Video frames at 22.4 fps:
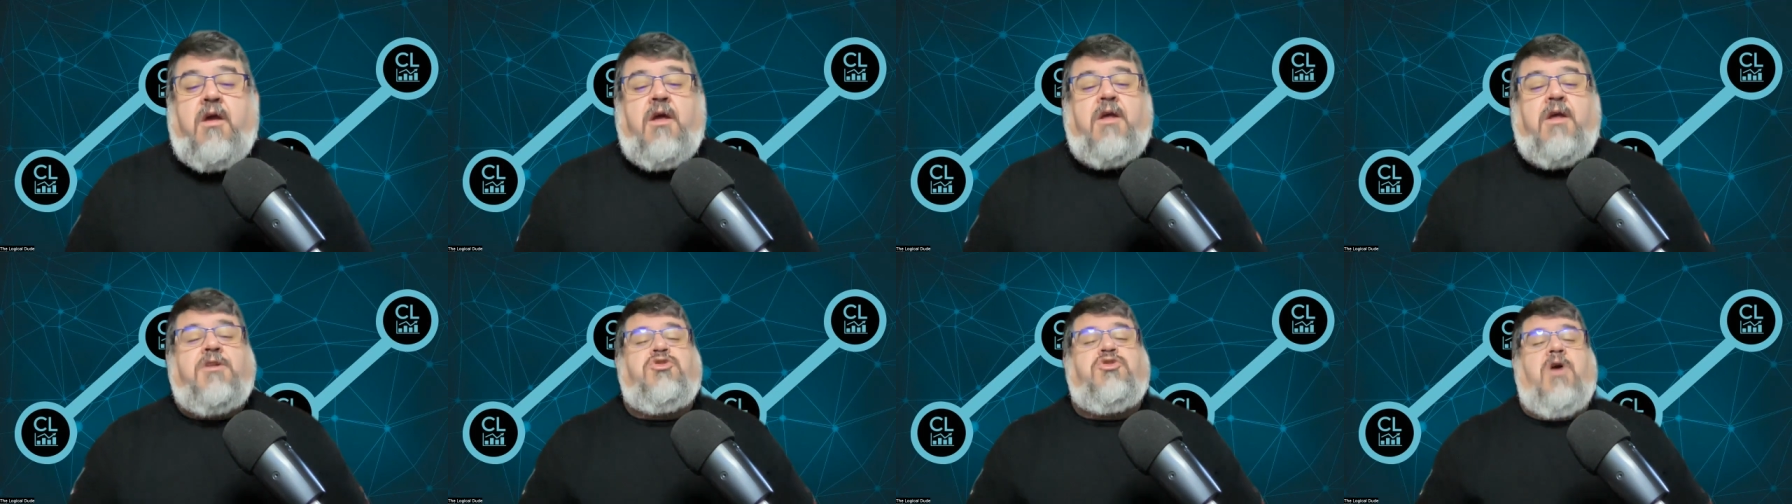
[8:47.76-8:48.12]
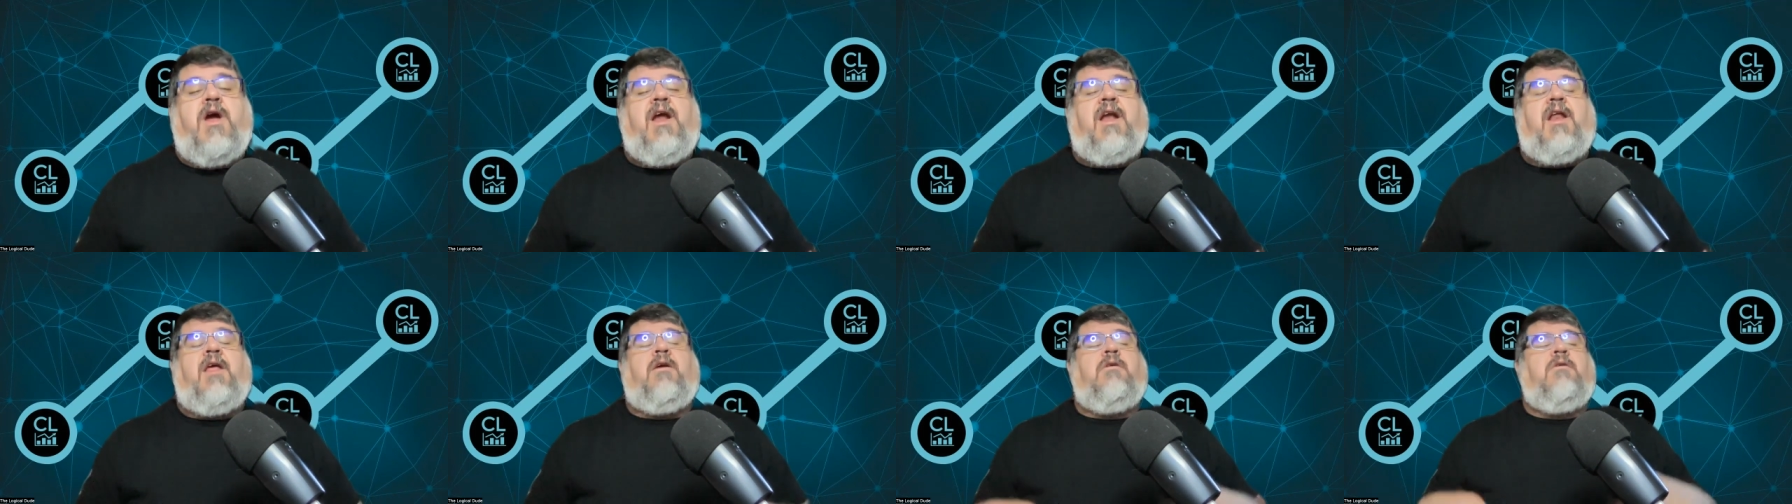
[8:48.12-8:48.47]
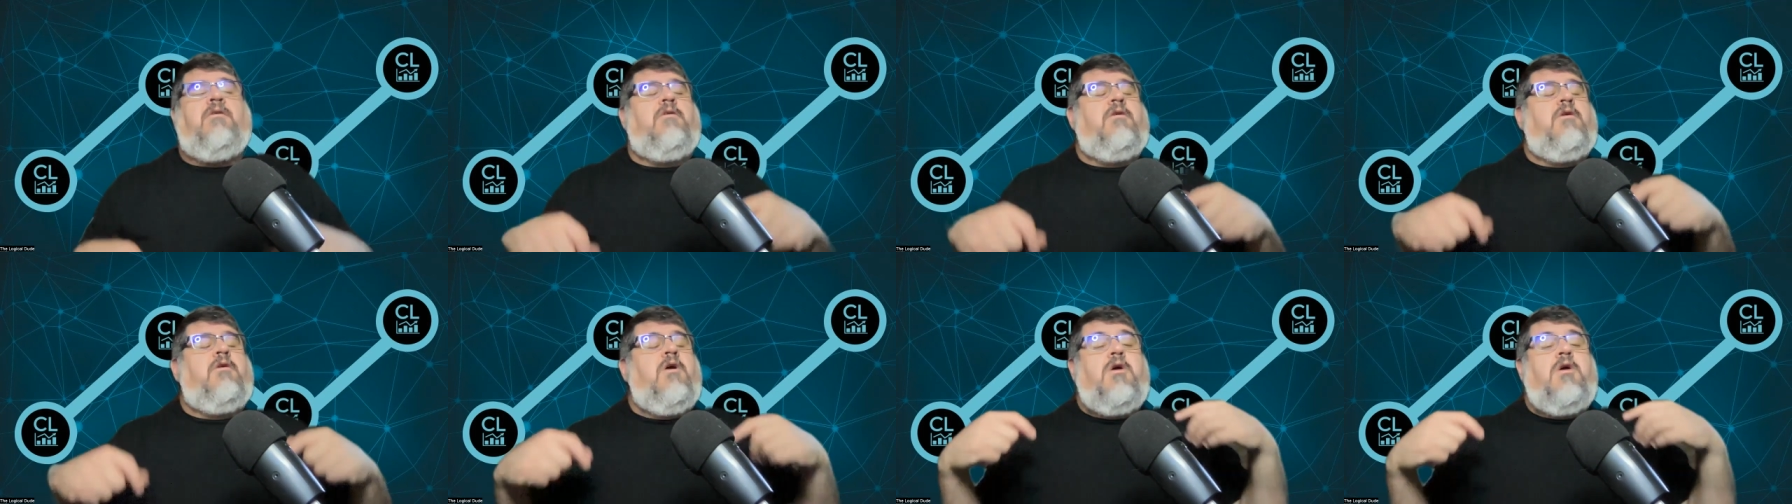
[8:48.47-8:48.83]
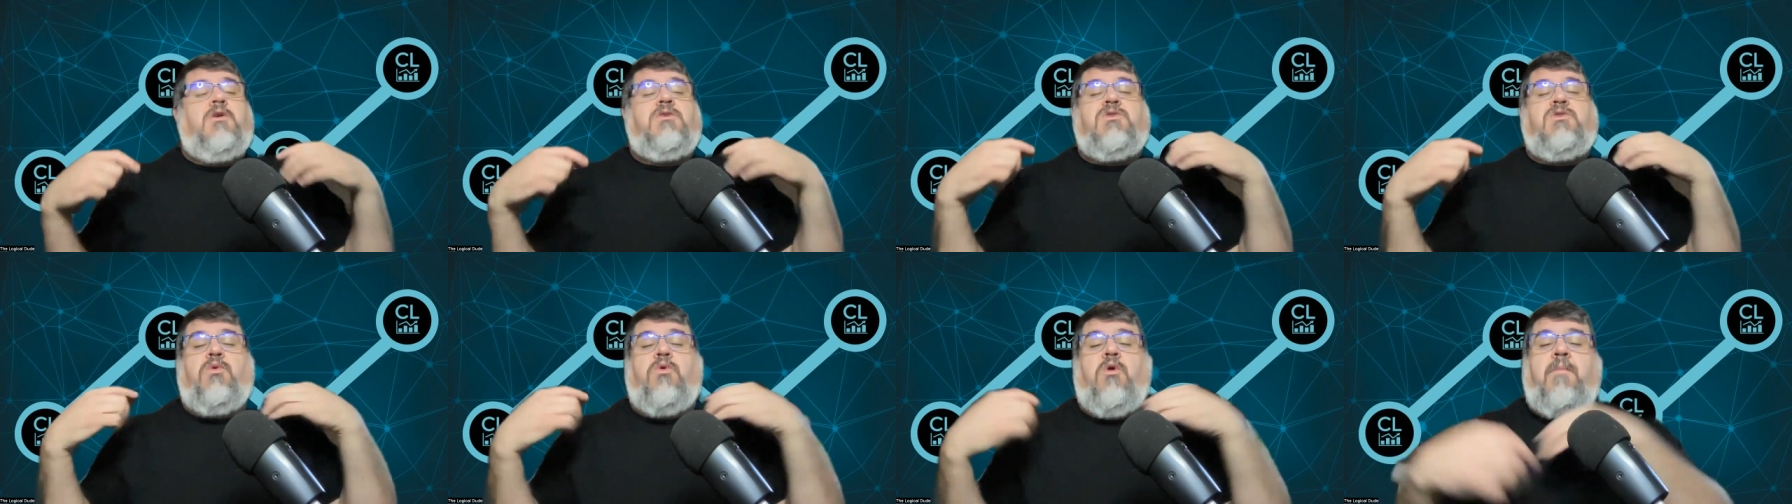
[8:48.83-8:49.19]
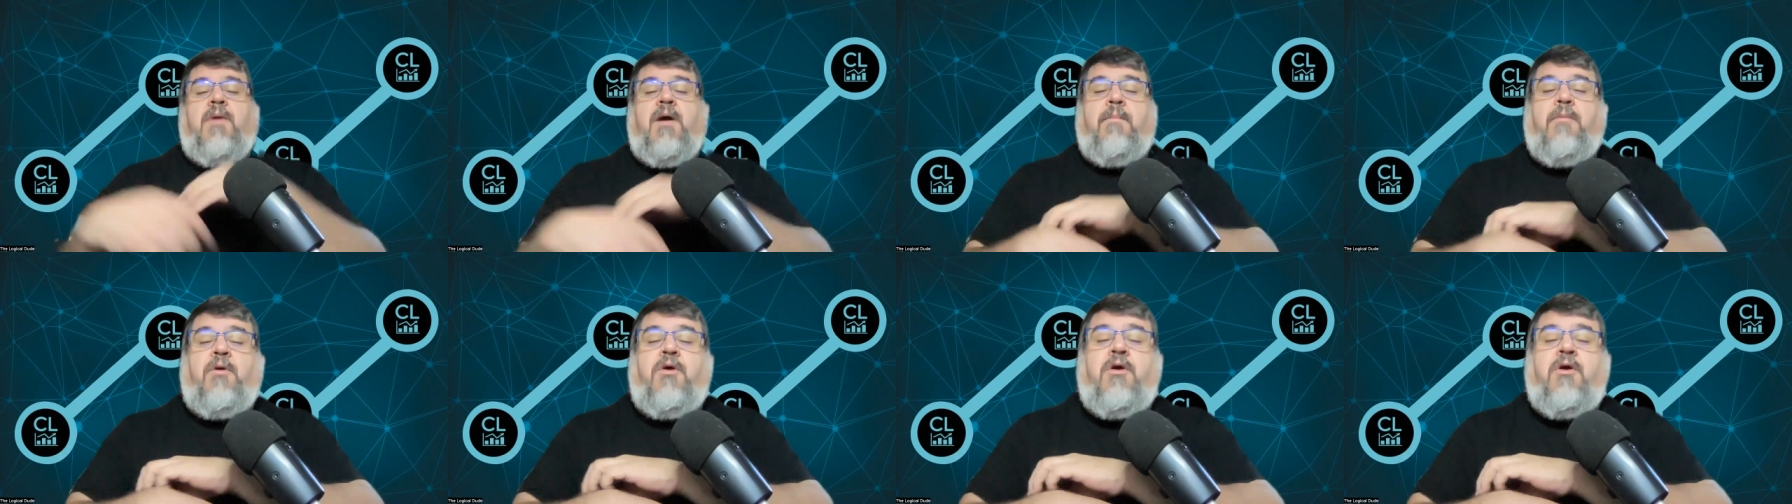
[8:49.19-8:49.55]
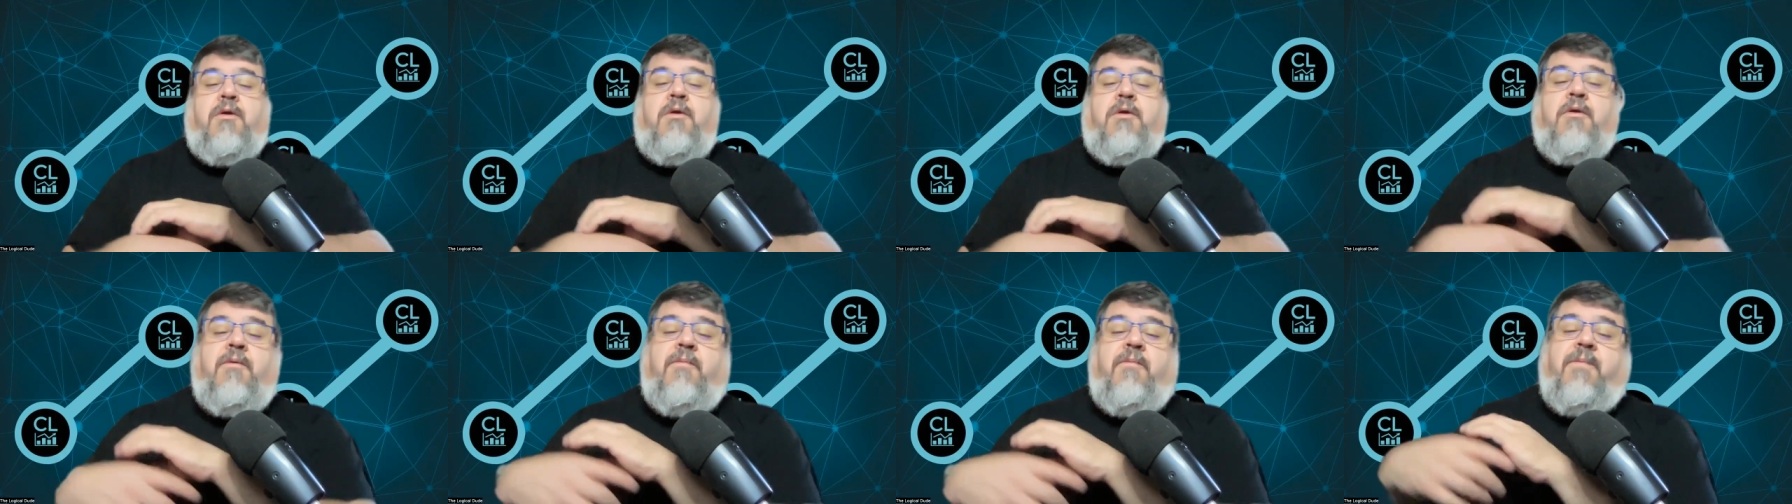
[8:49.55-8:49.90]
in trading. So
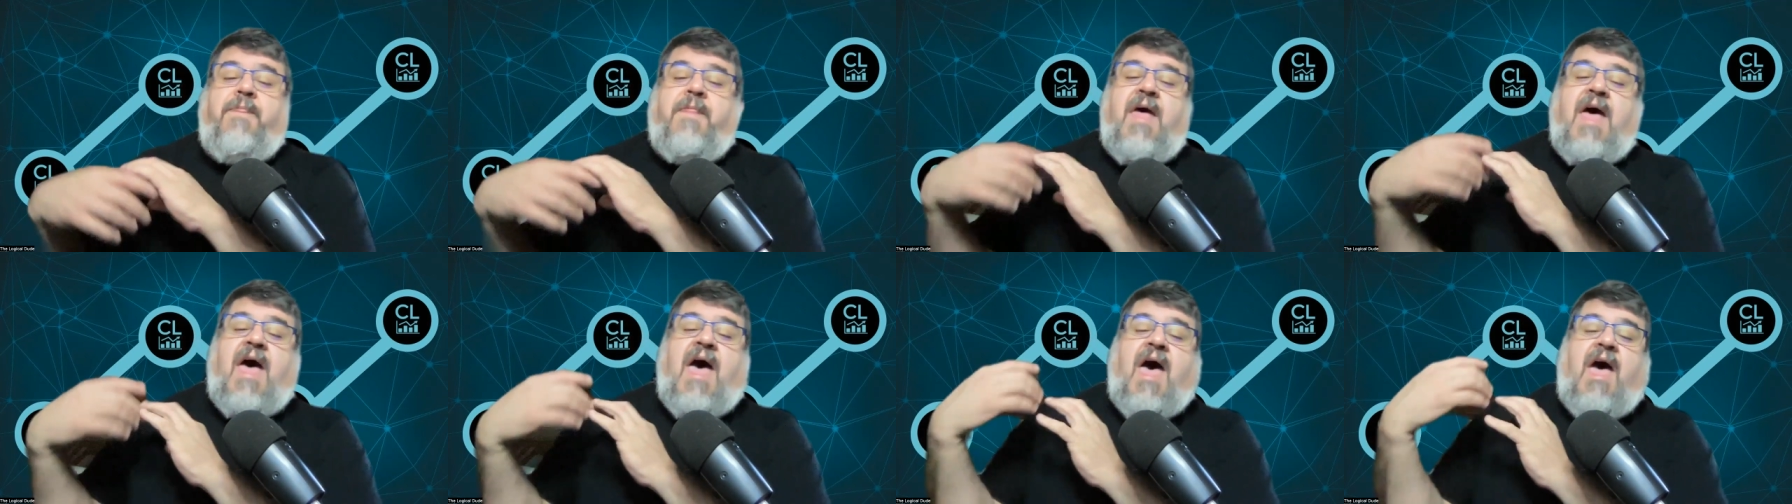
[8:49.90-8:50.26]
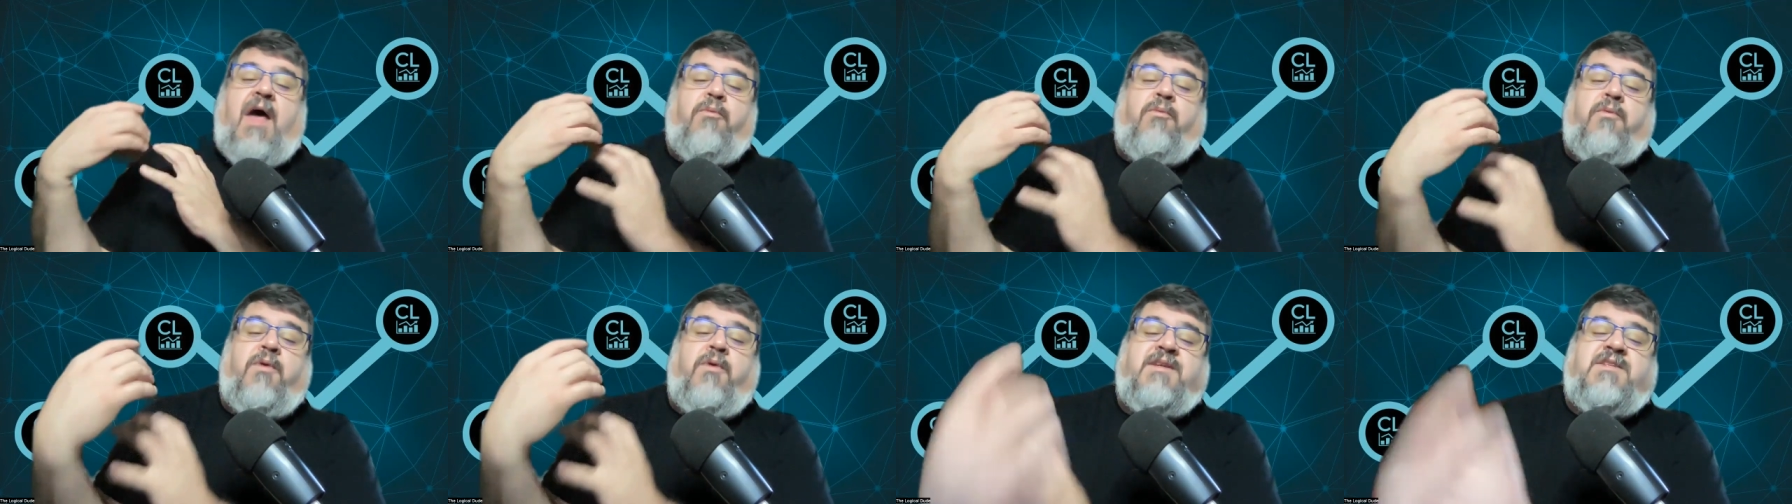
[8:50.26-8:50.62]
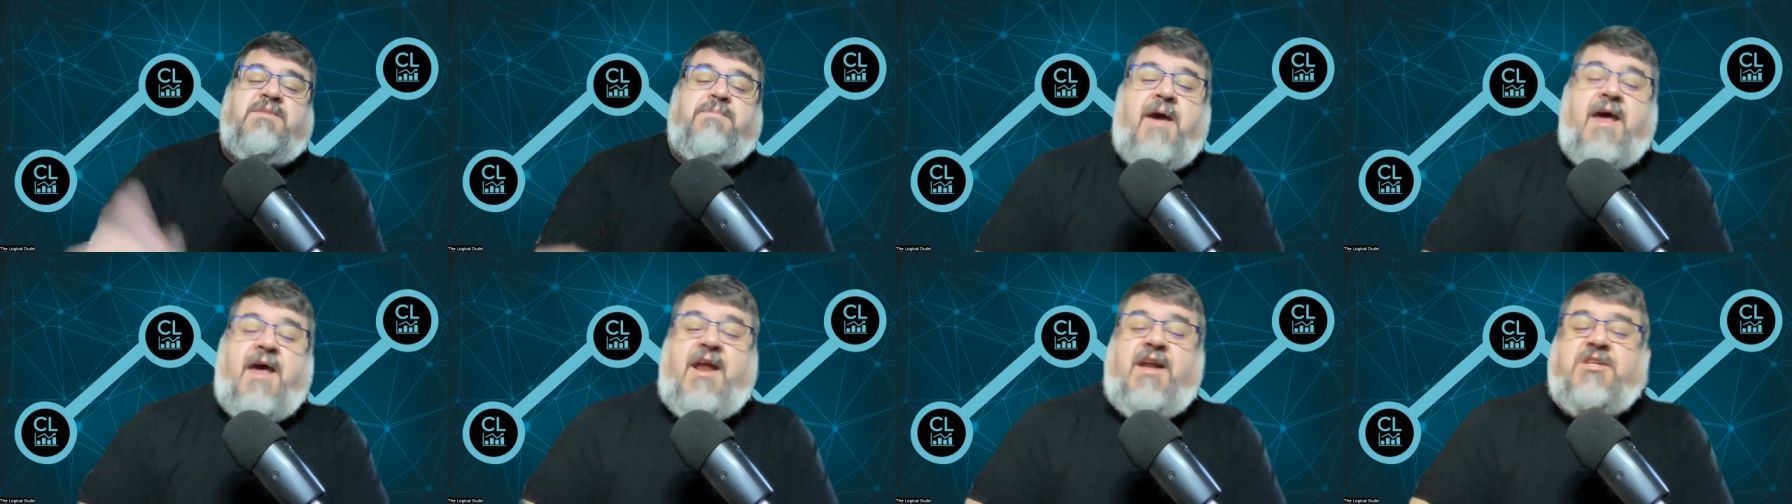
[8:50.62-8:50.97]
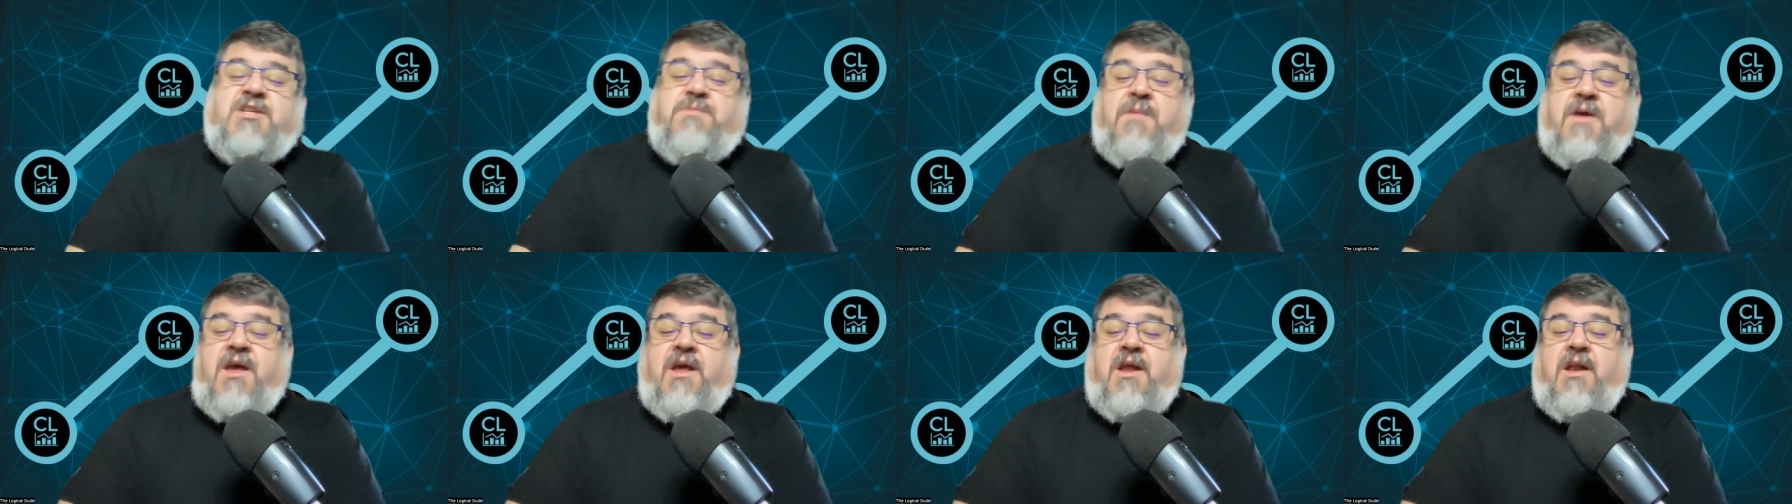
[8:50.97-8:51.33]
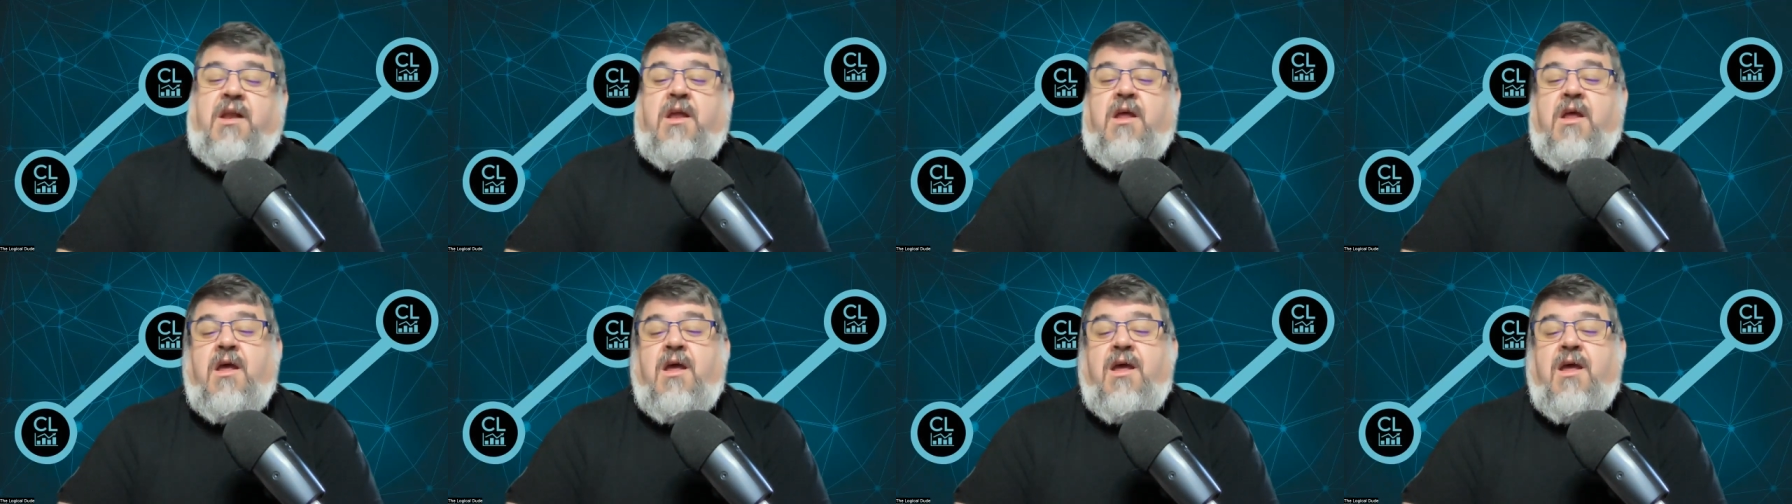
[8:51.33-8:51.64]
remember that risk management